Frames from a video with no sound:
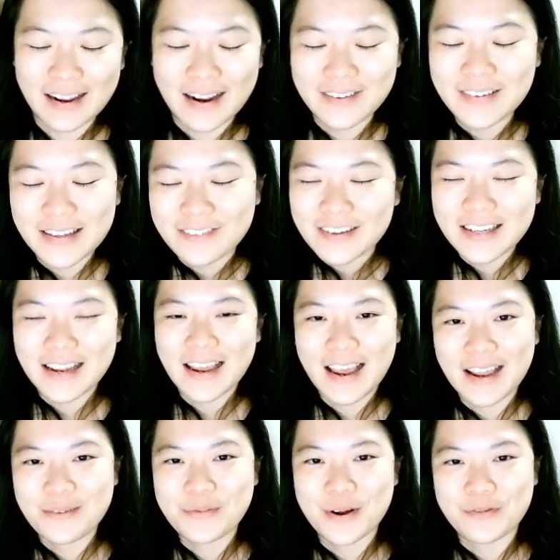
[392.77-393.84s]
I mean, even that
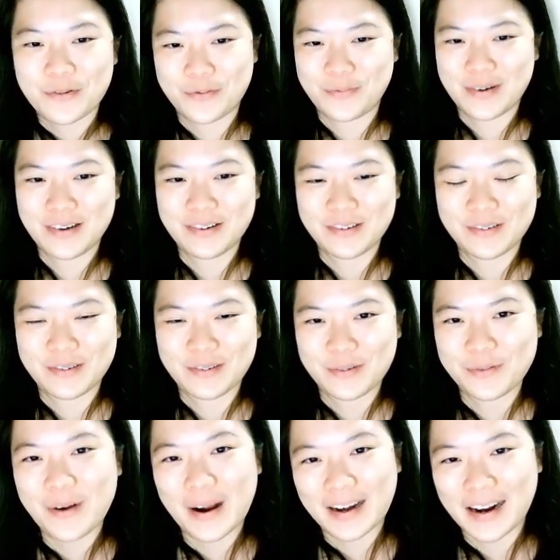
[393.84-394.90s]
hand would have opened
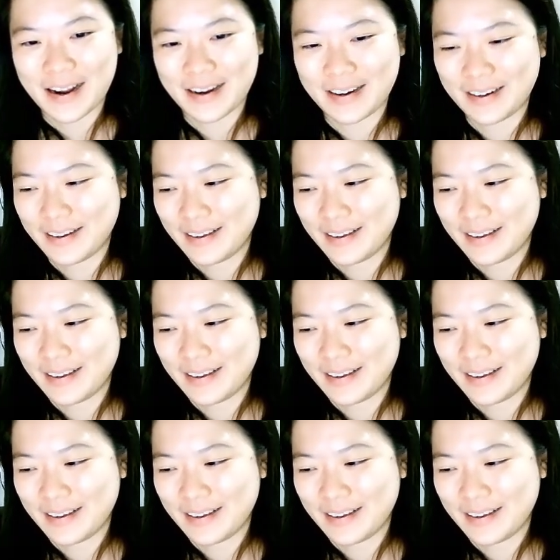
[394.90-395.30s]
1 heart.